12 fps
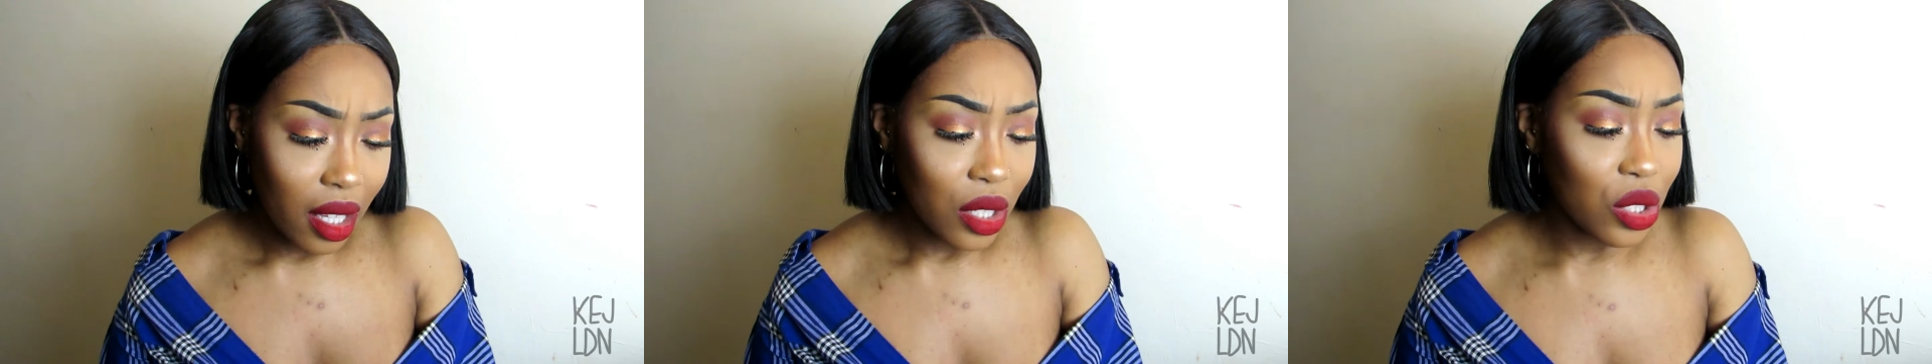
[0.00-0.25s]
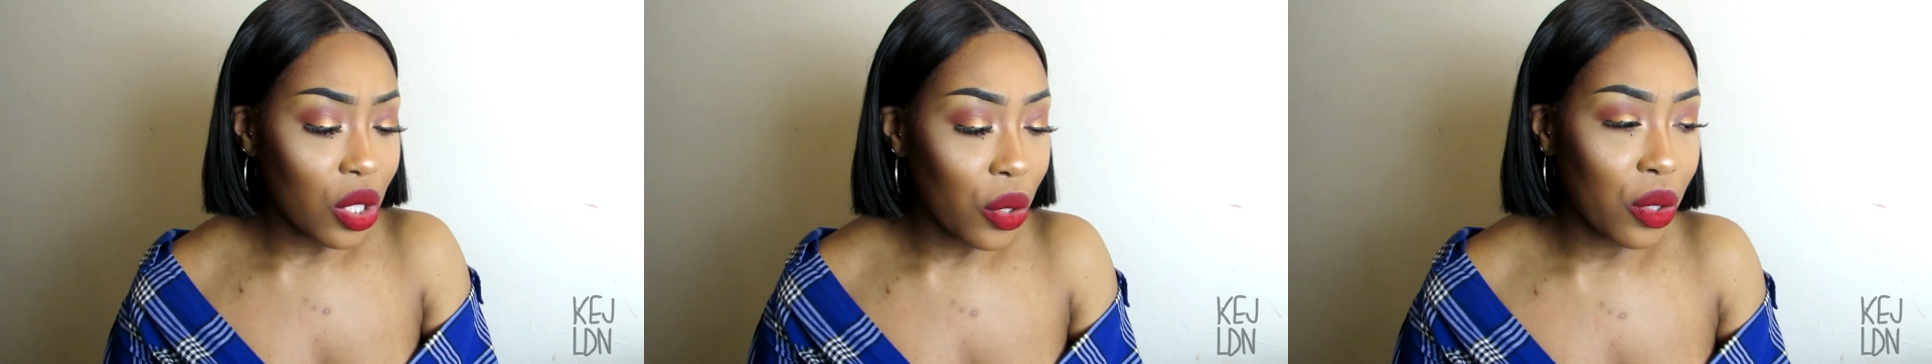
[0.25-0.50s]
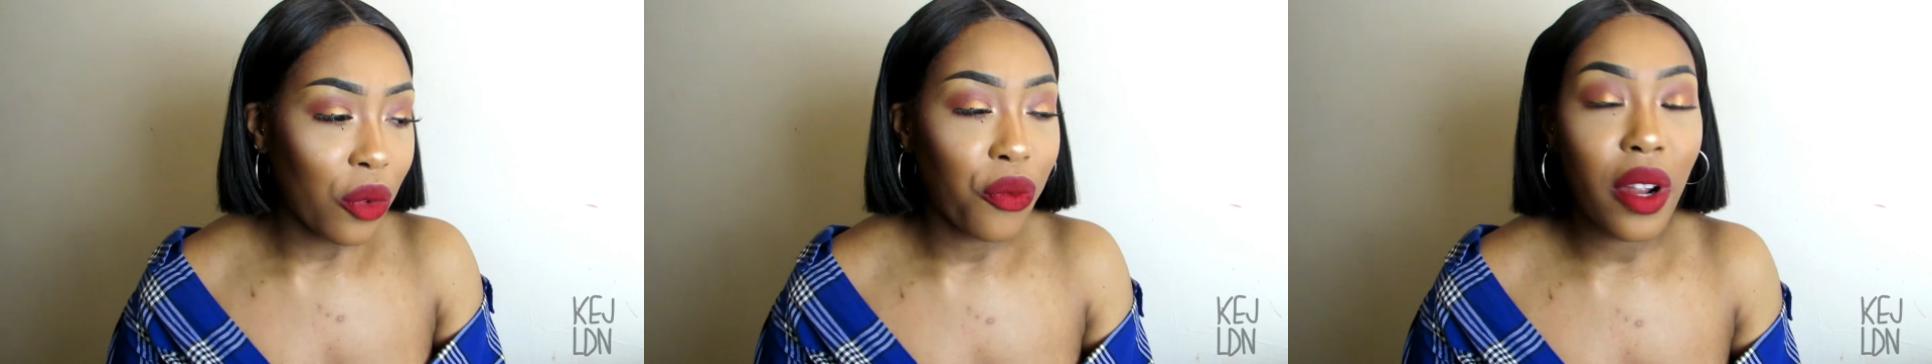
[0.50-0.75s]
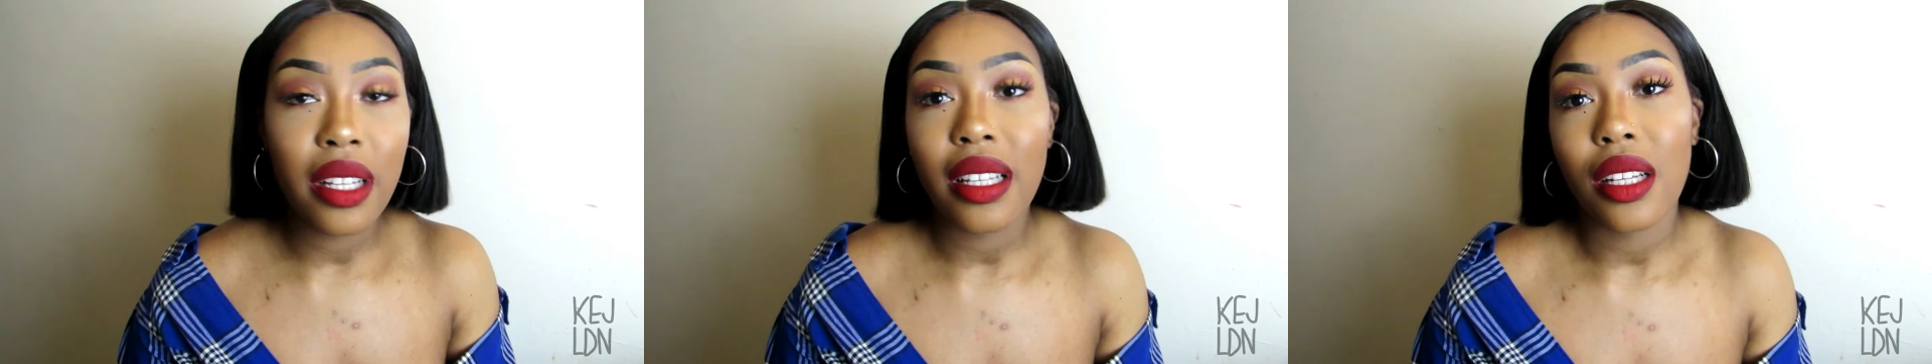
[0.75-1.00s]
So the
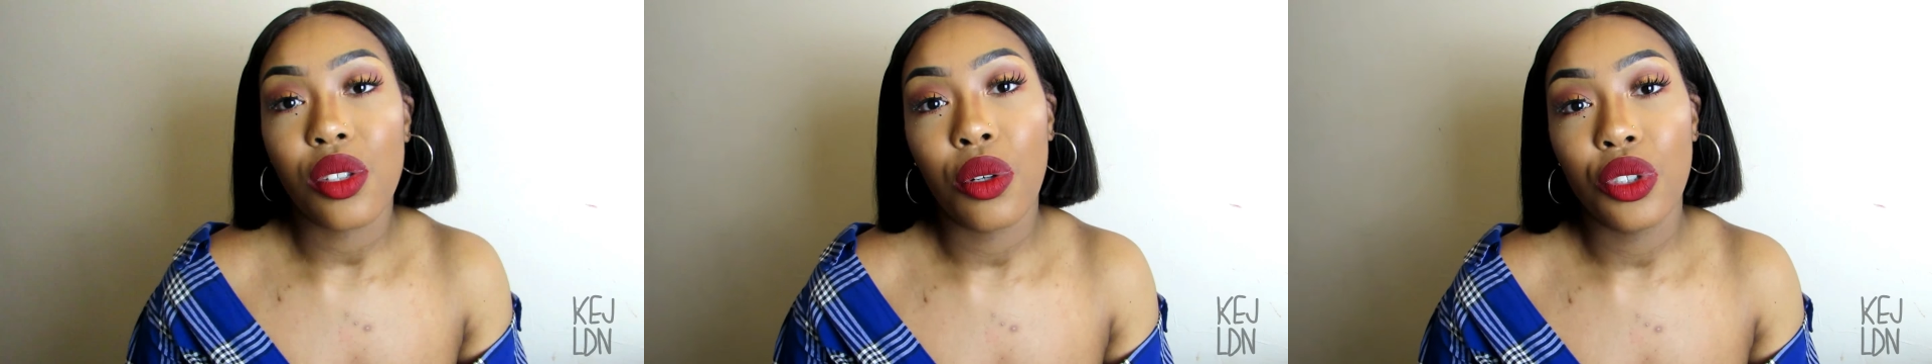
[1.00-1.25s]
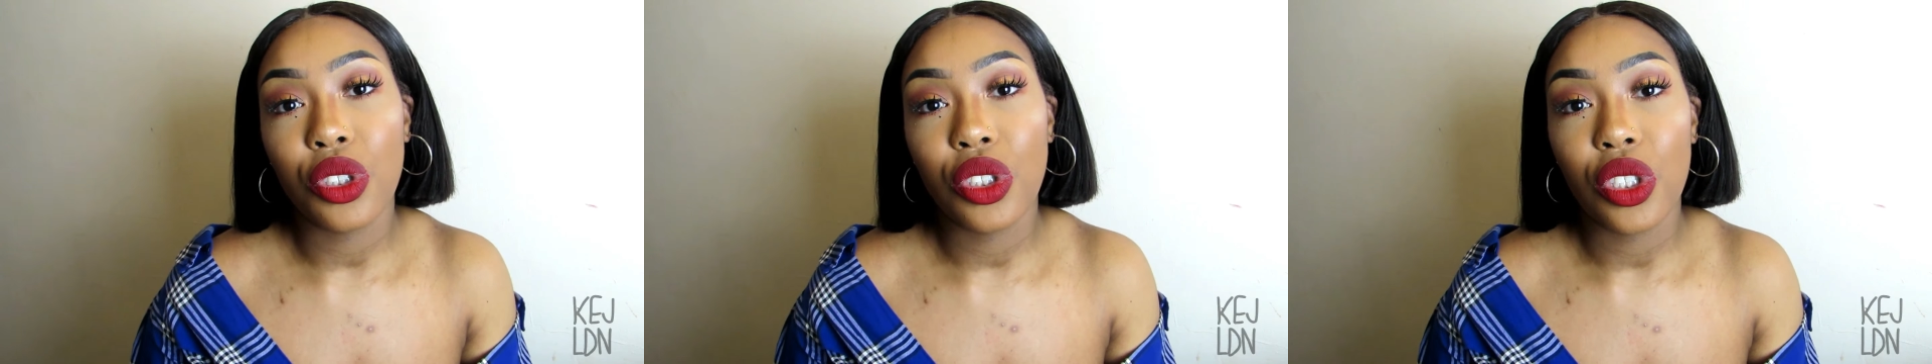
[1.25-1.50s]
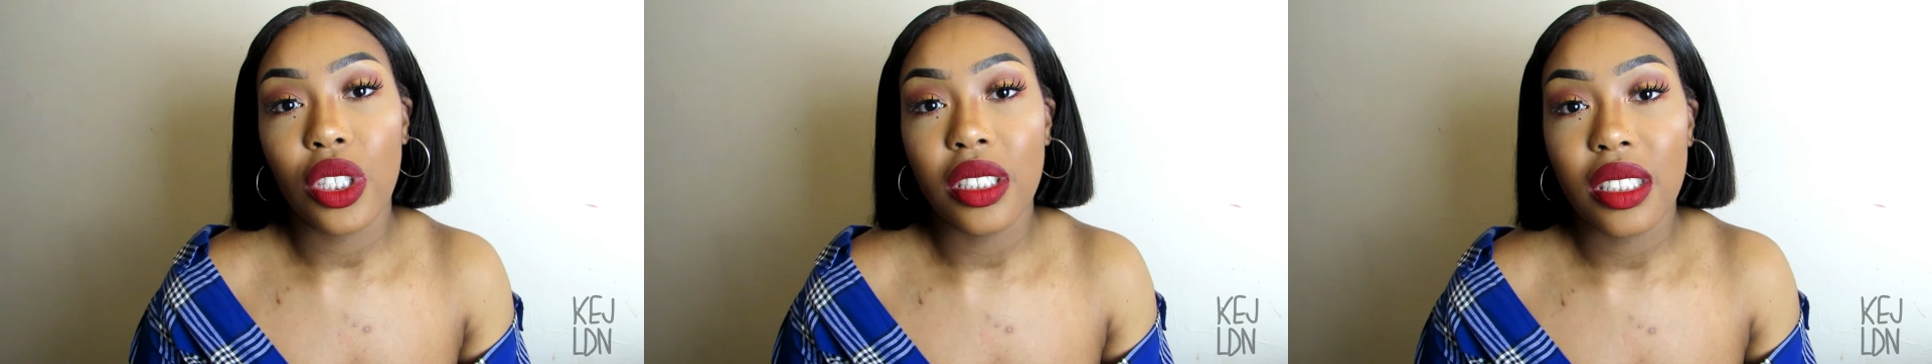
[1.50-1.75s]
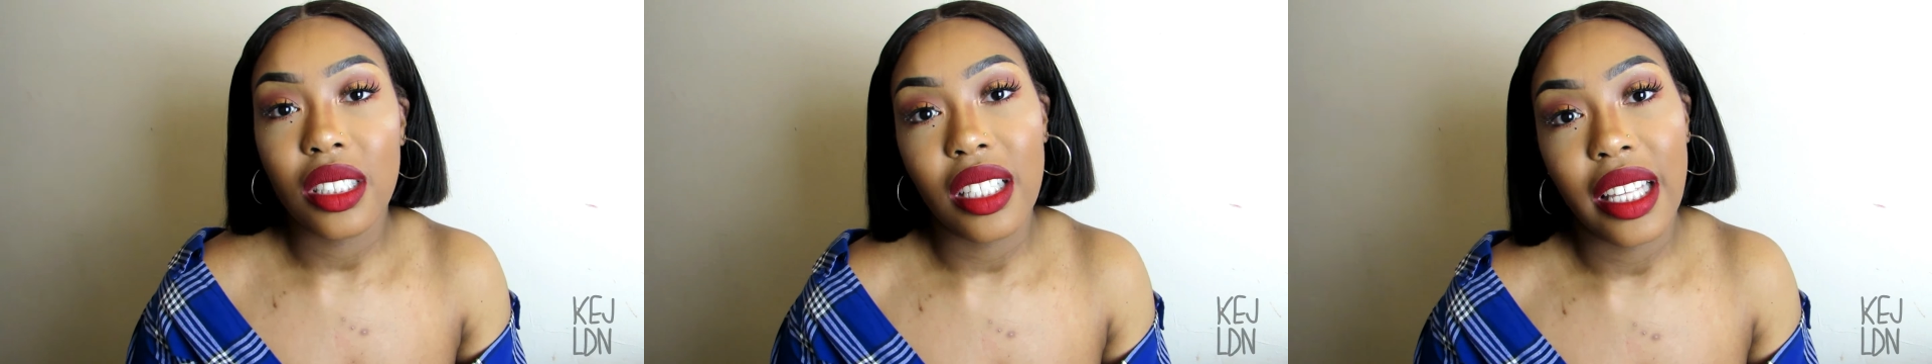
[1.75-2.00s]
friend that told you to
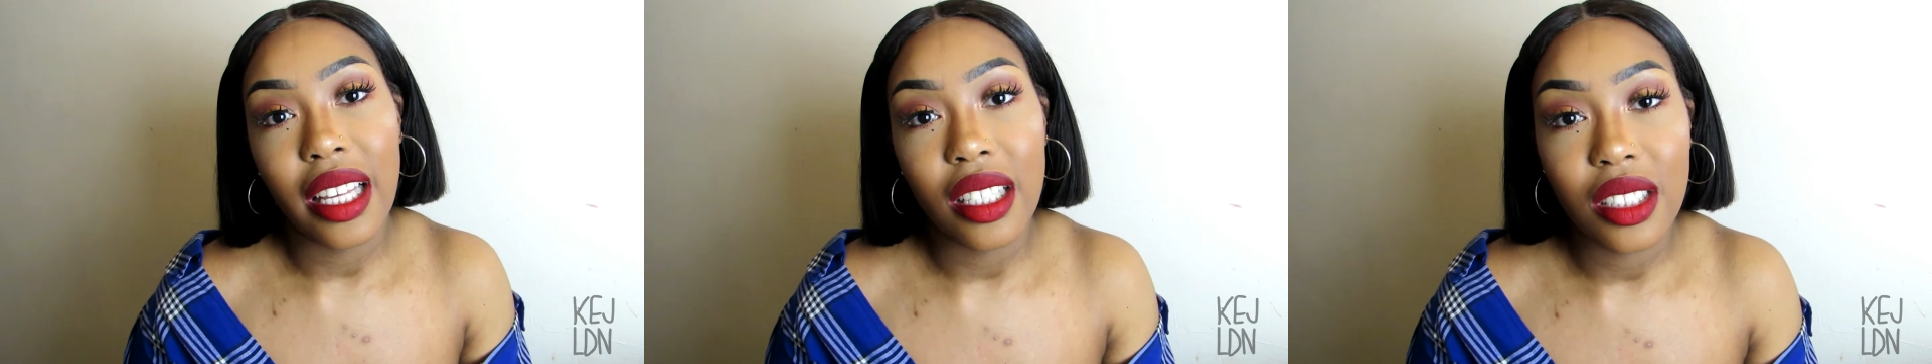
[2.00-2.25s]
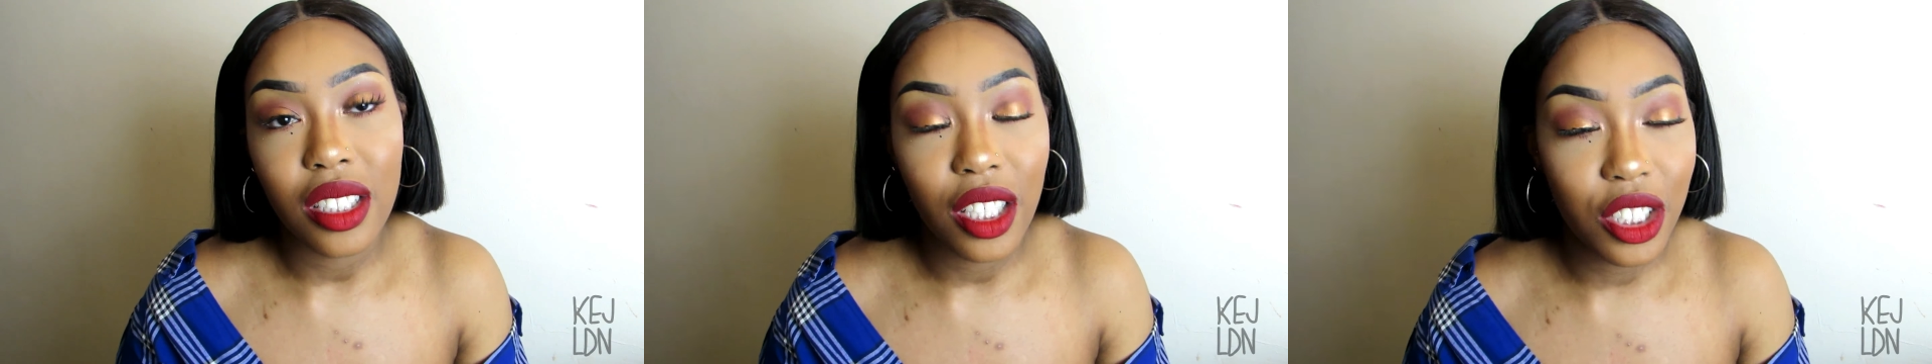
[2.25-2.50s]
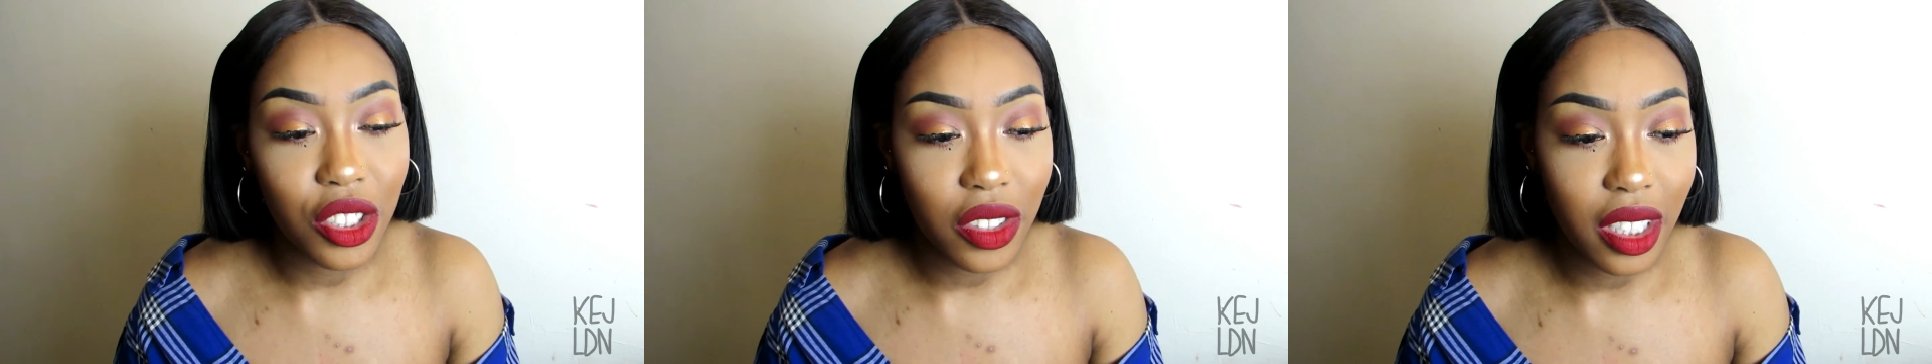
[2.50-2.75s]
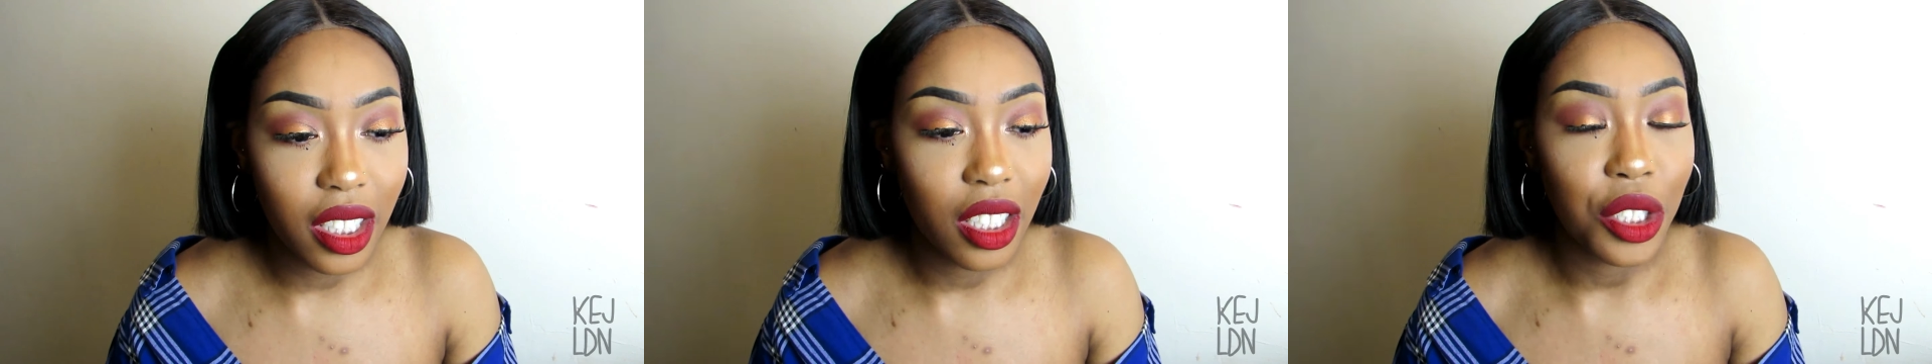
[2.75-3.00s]
consider getting
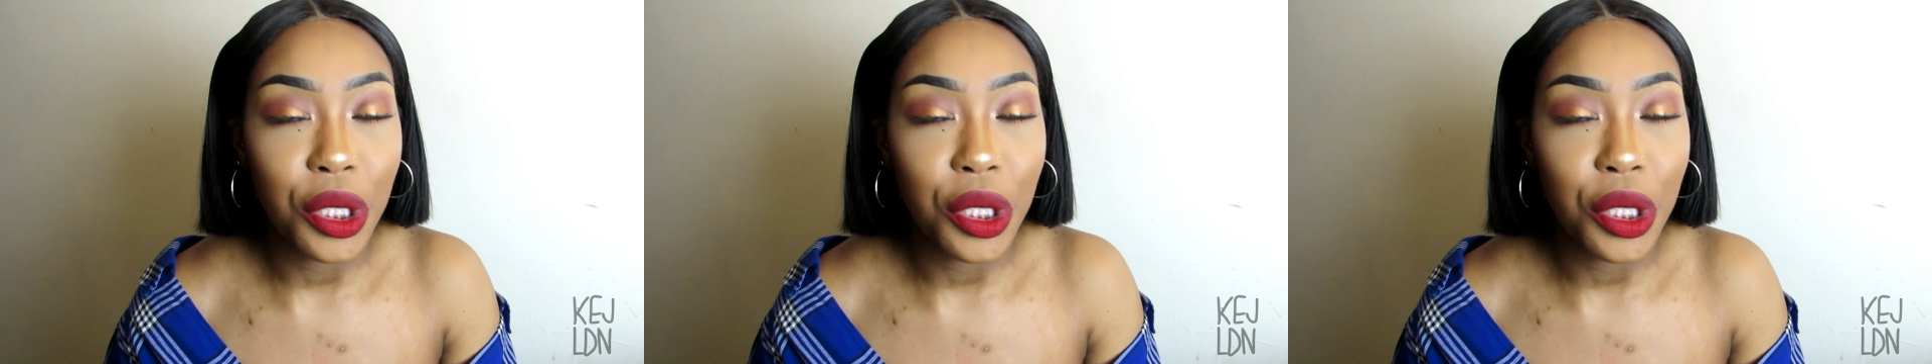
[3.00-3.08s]
surgery,